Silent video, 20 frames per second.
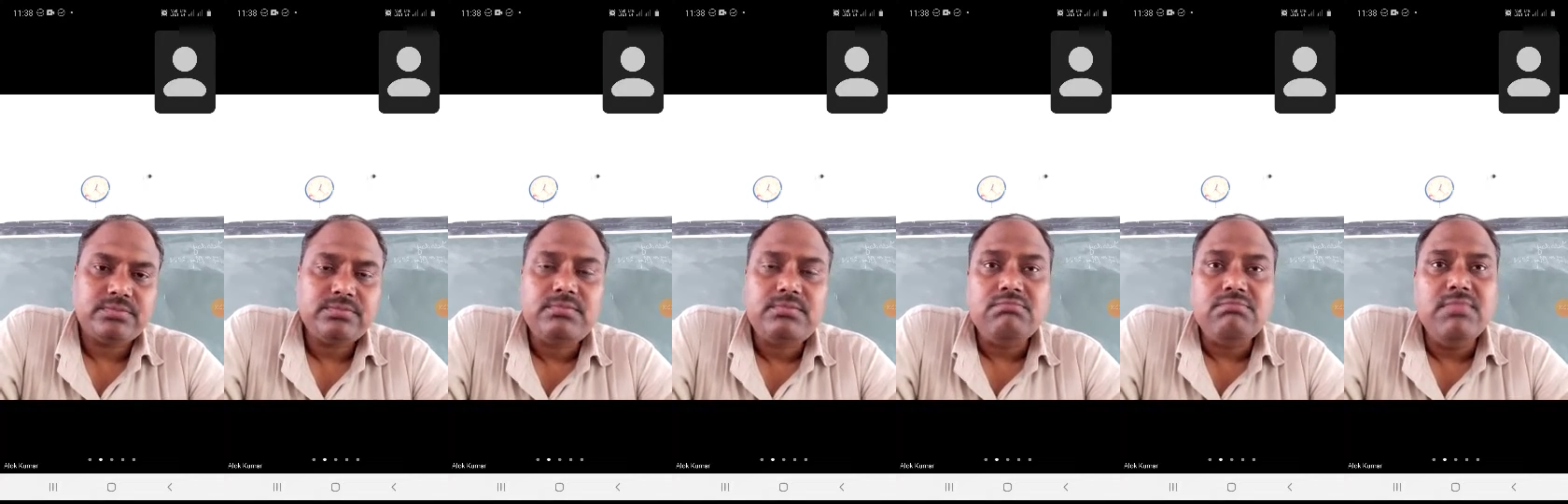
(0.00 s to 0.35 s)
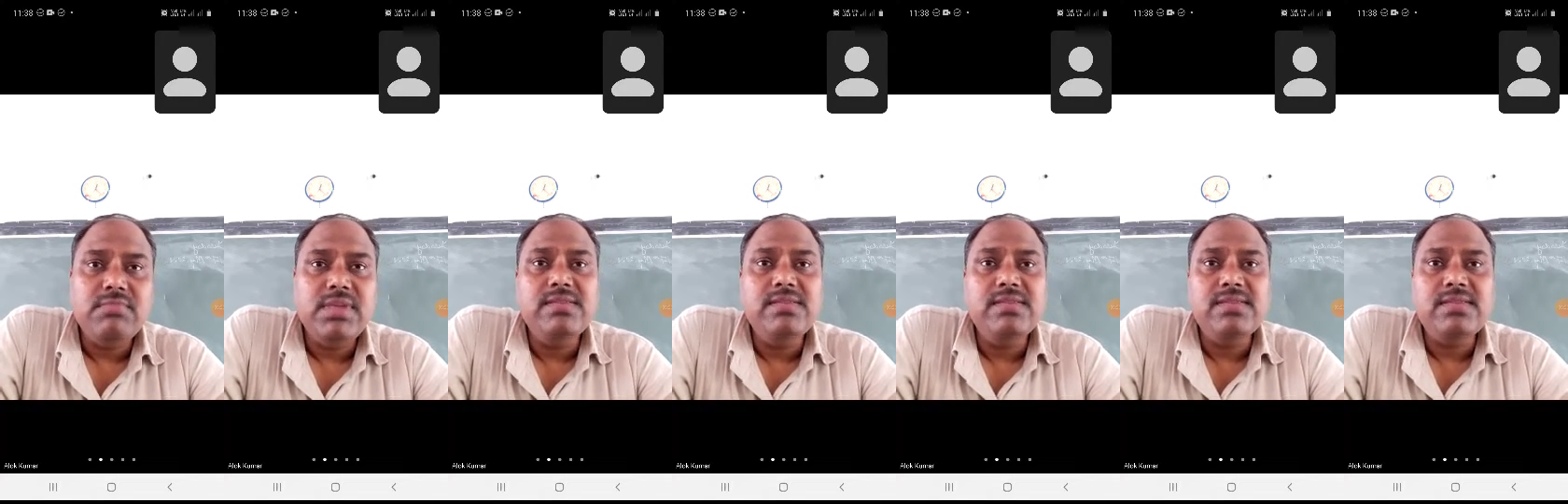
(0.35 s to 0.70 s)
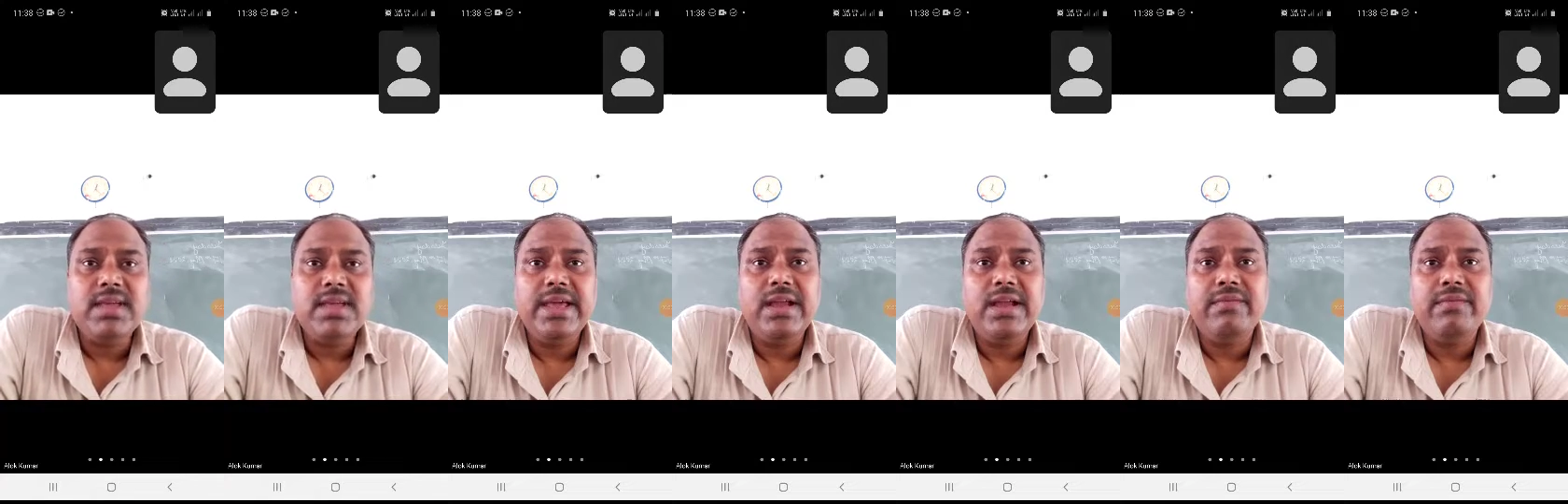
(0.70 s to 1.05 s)
means
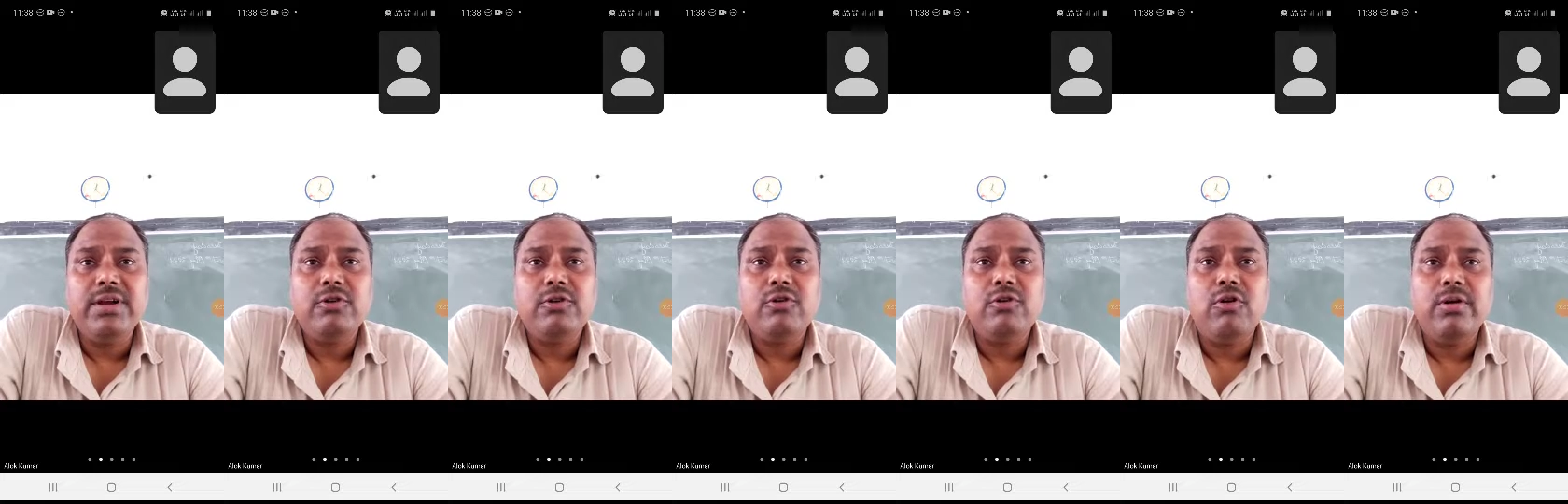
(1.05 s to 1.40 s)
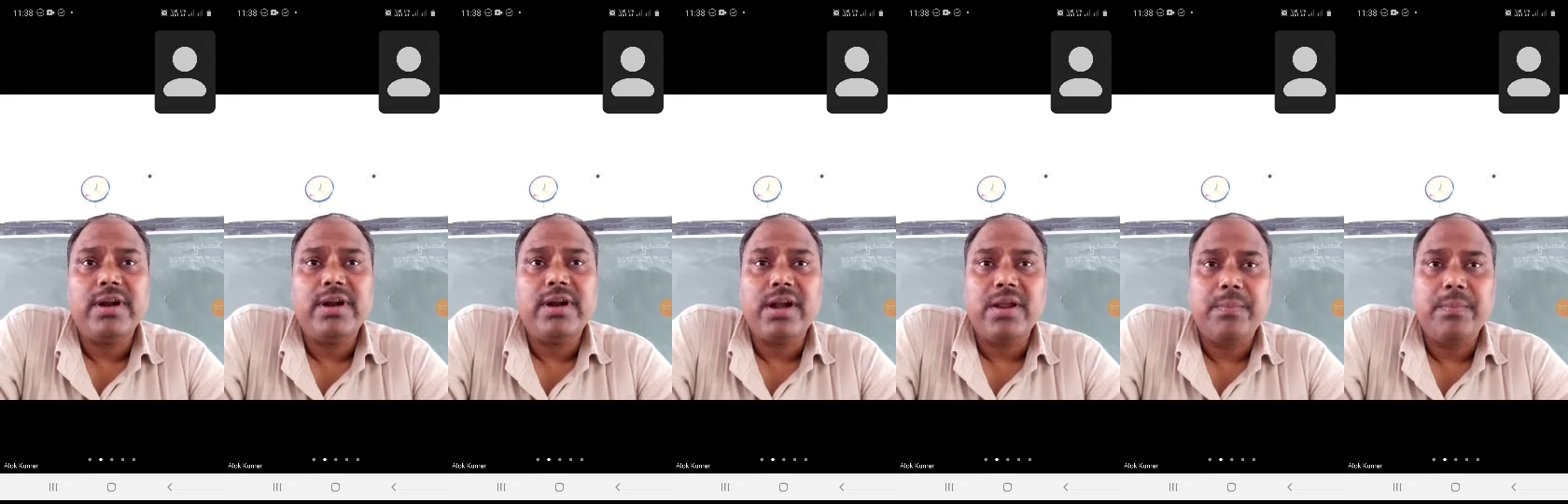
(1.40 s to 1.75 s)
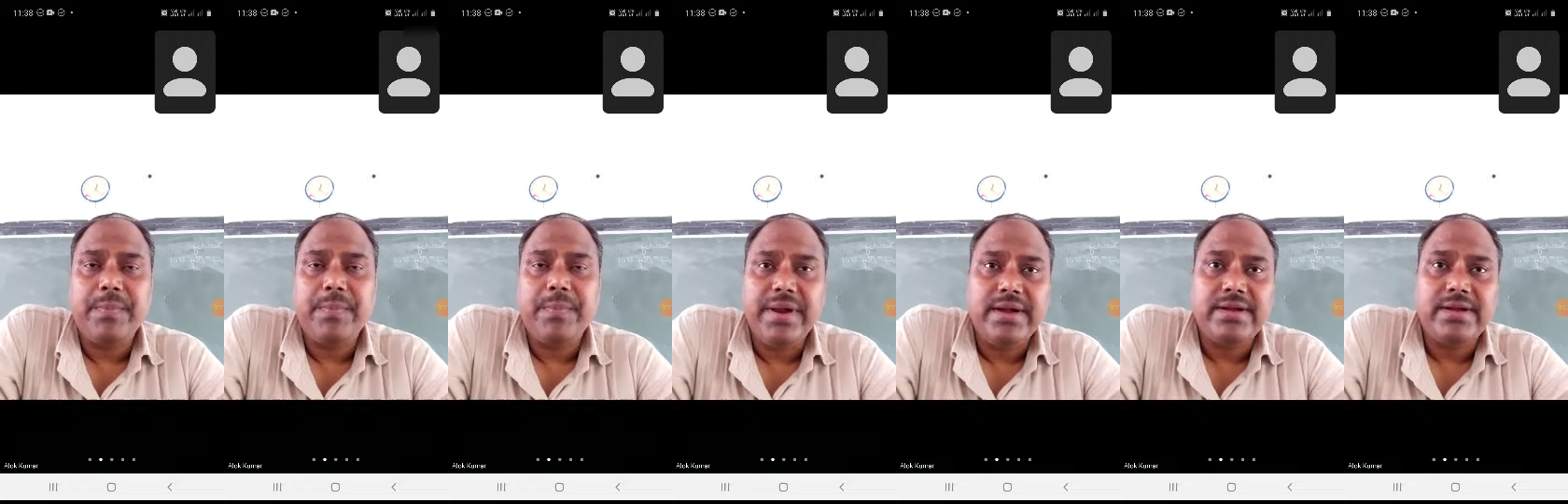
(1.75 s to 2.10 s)
here we don't
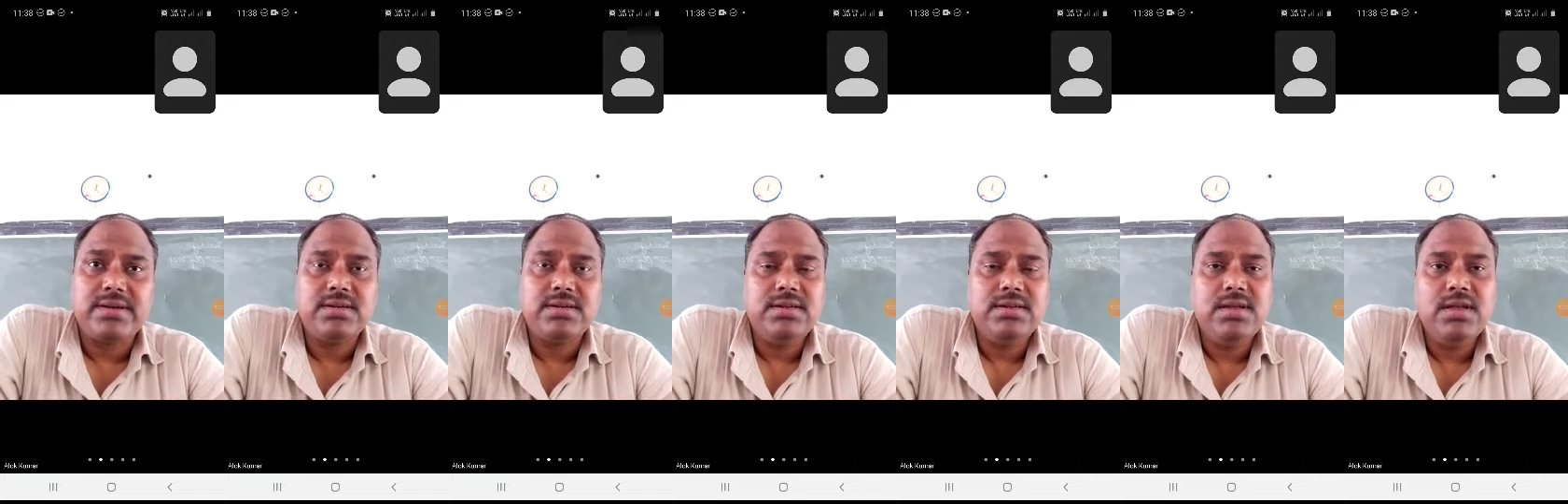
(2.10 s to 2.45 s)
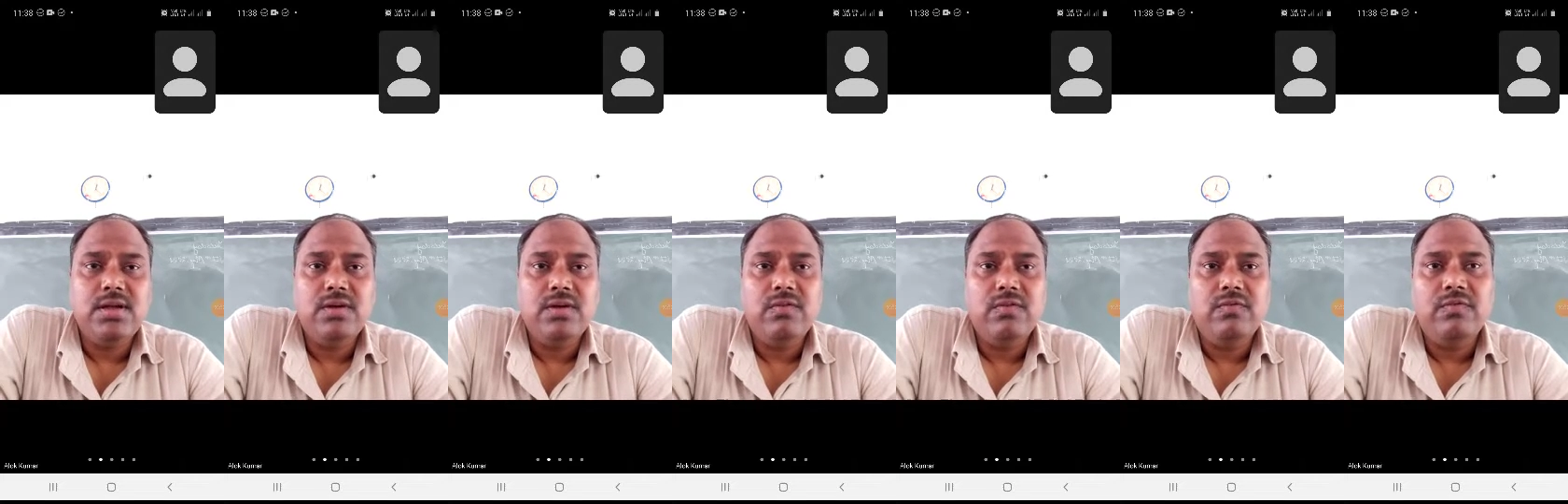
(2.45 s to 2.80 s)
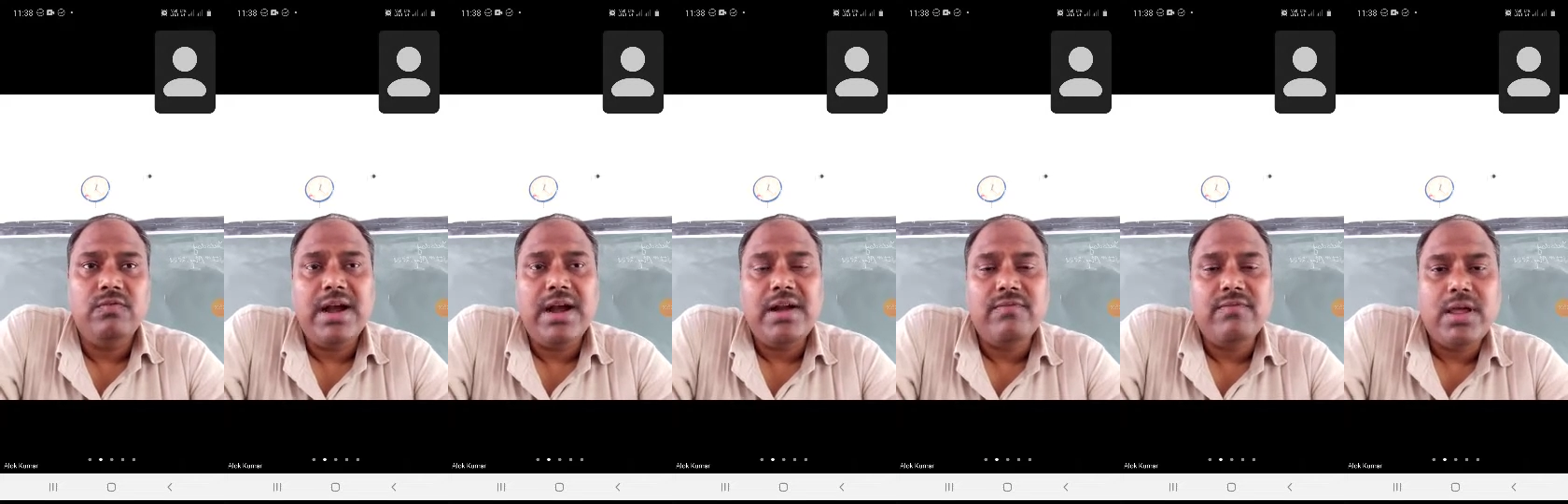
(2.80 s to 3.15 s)
repeat
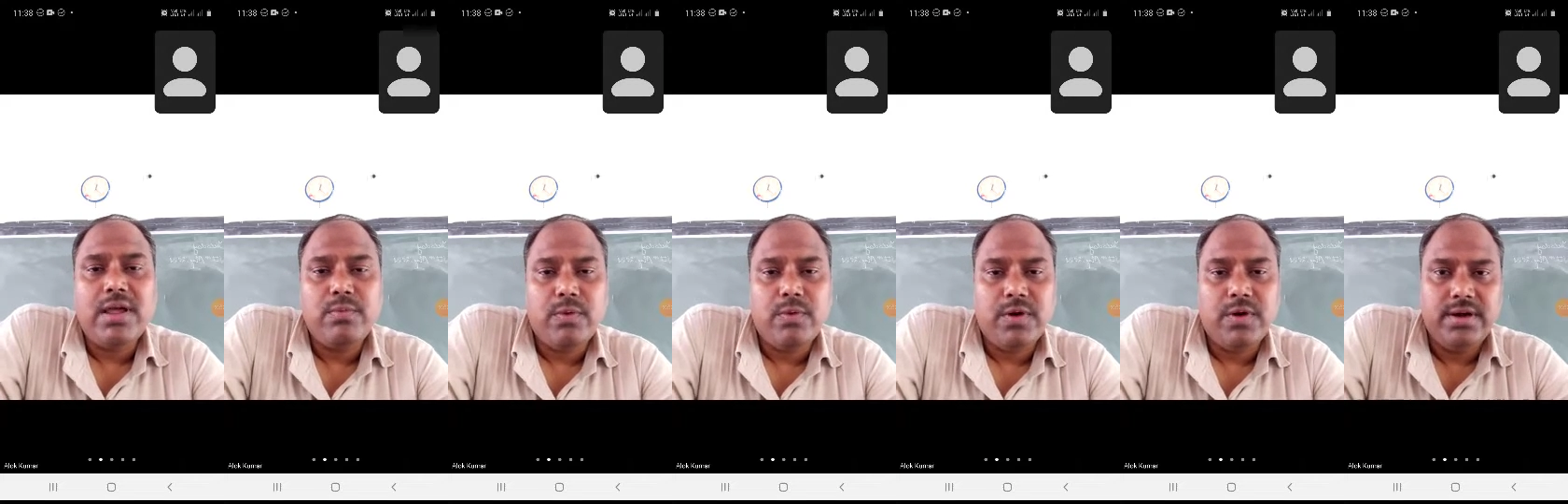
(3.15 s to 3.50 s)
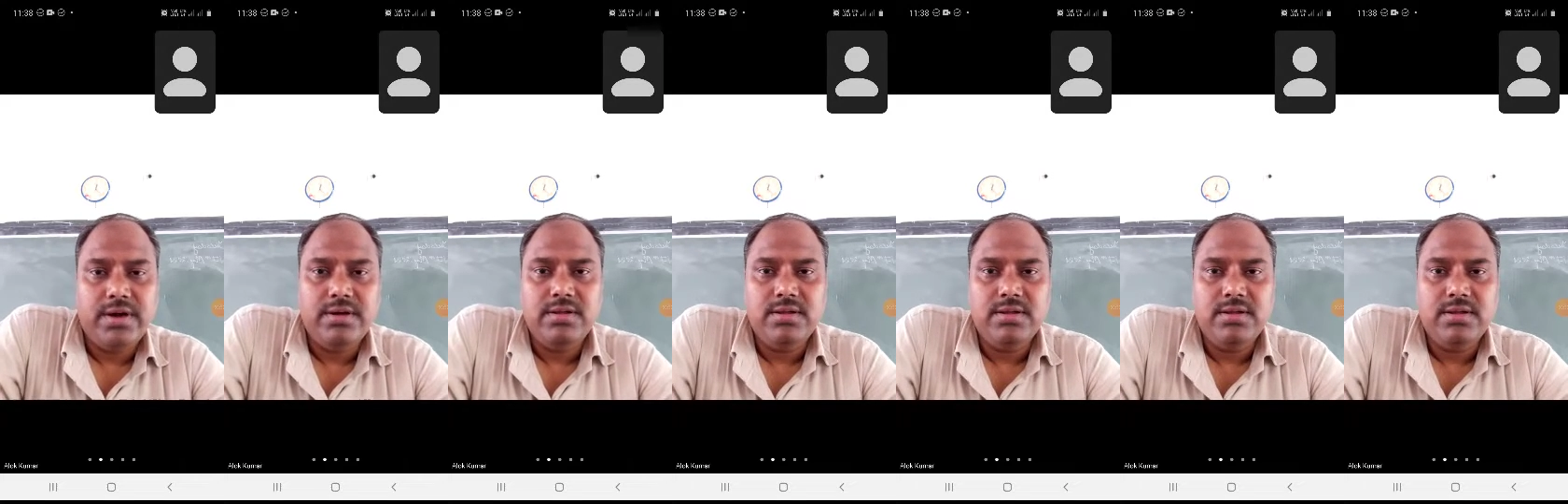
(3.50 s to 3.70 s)
word by word.